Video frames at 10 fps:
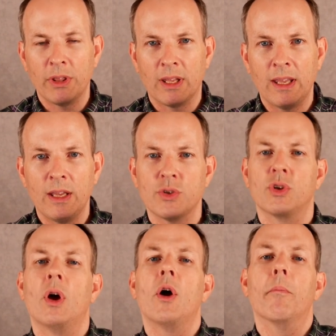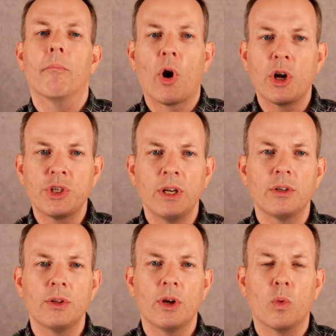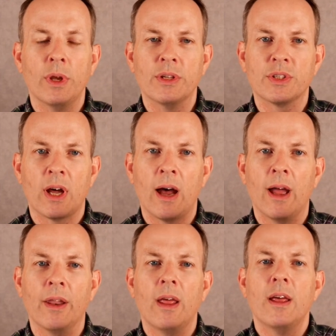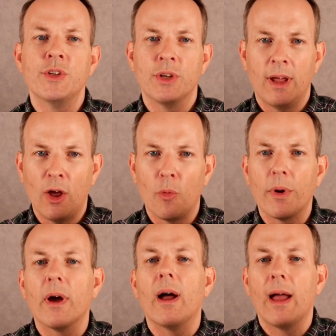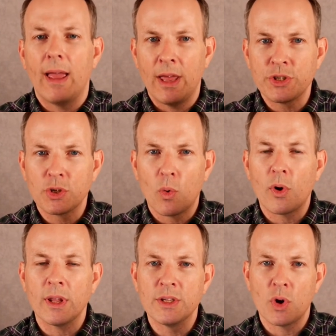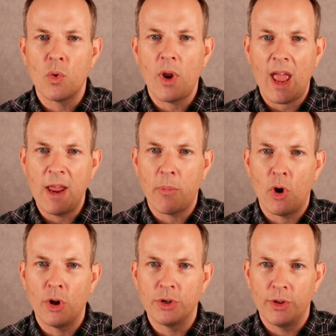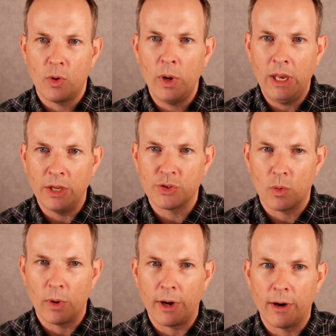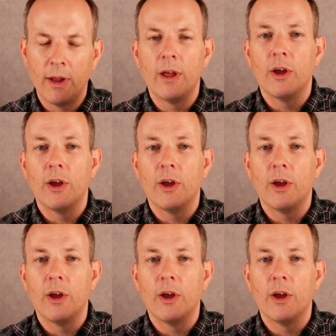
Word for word: The king is marching to the queen side to help escort his own a-pawn to the queening square,